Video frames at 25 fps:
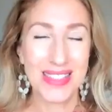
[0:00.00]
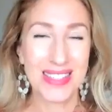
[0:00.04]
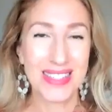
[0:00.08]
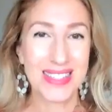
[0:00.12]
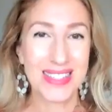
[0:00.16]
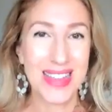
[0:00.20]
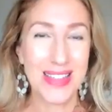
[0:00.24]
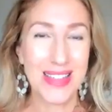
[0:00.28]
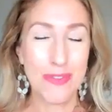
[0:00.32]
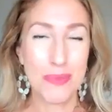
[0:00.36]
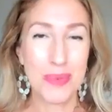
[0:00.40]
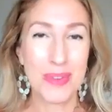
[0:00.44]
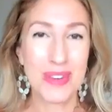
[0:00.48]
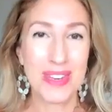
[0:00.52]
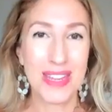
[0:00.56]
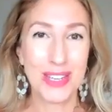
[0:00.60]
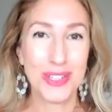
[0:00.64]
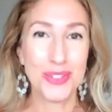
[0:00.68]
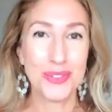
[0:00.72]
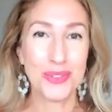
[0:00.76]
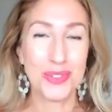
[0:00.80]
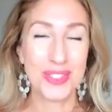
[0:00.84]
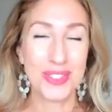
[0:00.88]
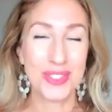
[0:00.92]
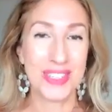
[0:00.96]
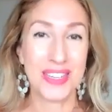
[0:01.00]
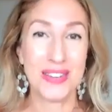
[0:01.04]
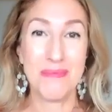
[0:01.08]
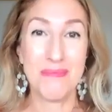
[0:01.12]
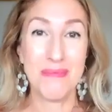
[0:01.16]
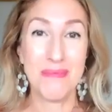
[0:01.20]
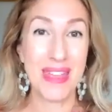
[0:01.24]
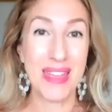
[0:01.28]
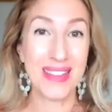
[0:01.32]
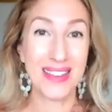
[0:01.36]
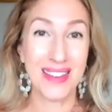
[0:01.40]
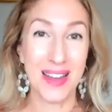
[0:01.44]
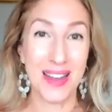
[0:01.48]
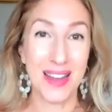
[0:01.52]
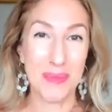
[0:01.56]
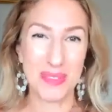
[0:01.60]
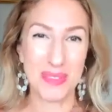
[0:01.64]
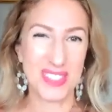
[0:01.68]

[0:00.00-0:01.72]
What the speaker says: that's never been interested in makeup,